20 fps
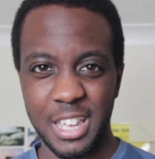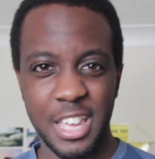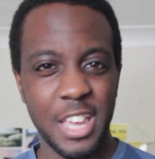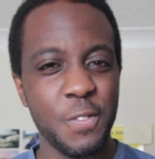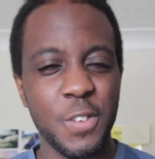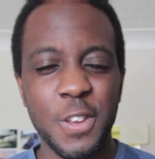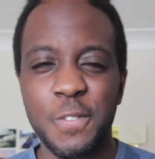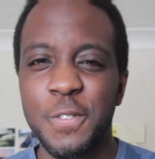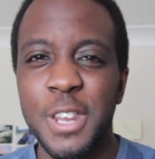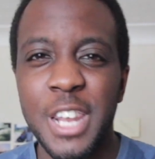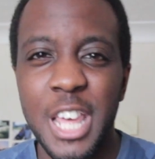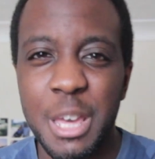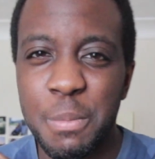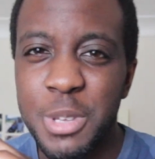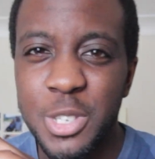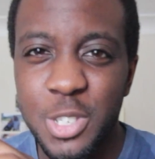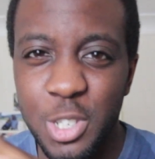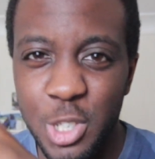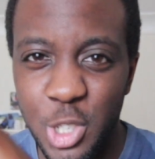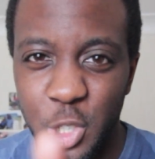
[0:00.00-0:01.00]
Even if your name
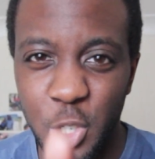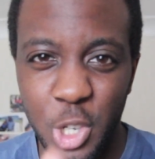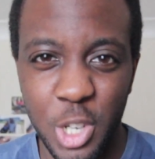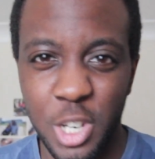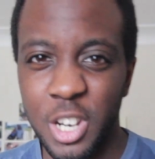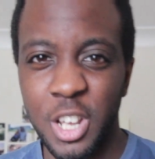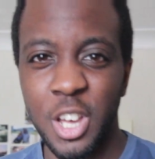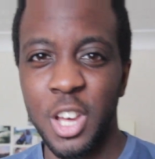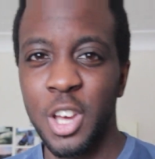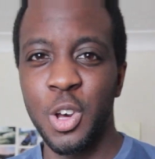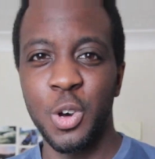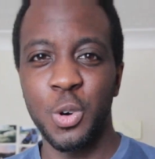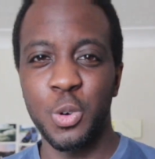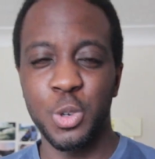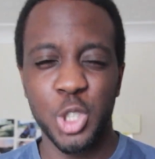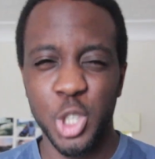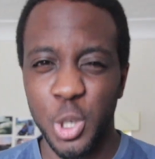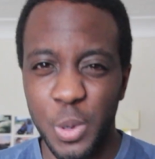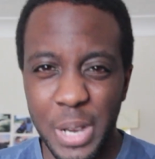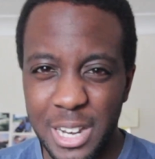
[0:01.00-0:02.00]
isn't John
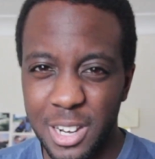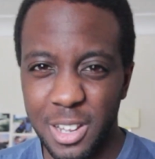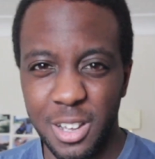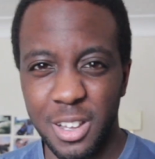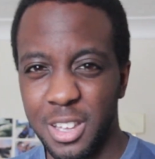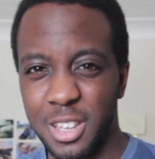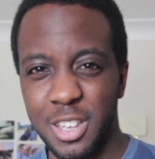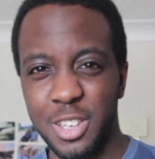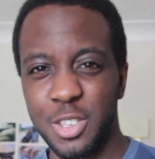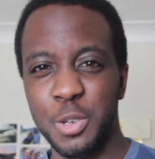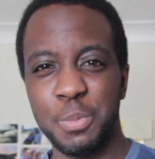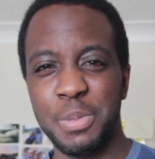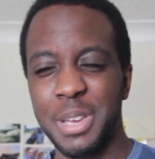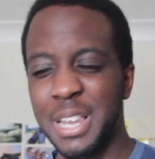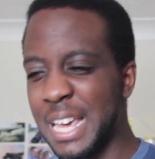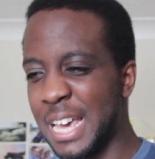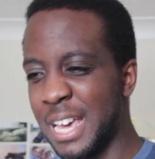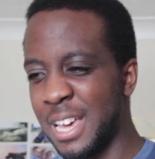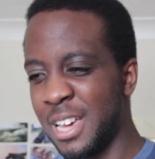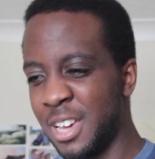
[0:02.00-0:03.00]
or Joanna, you'll be
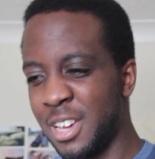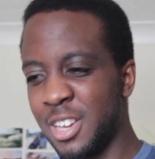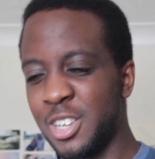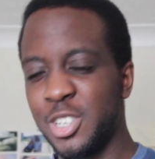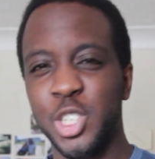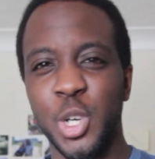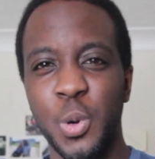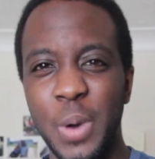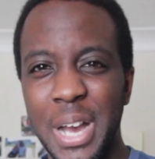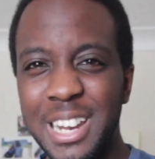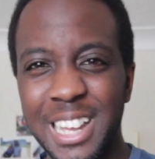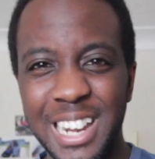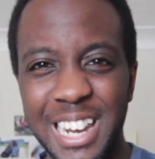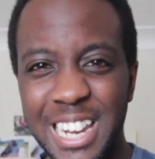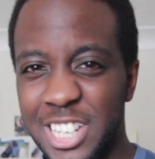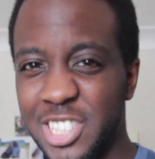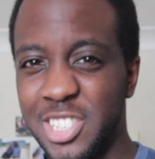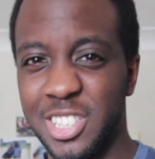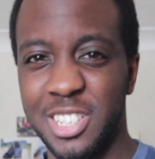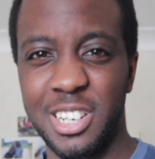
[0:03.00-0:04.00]
like, Joanna
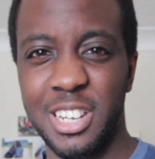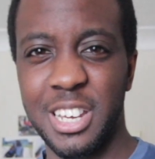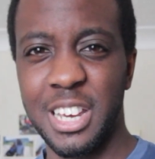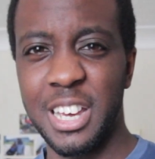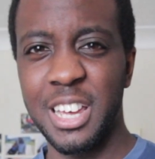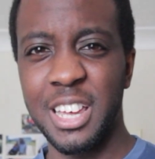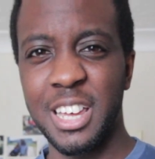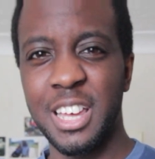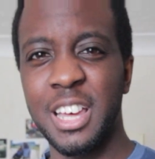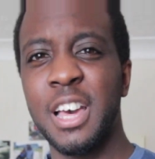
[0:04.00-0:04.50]
legend, yeah?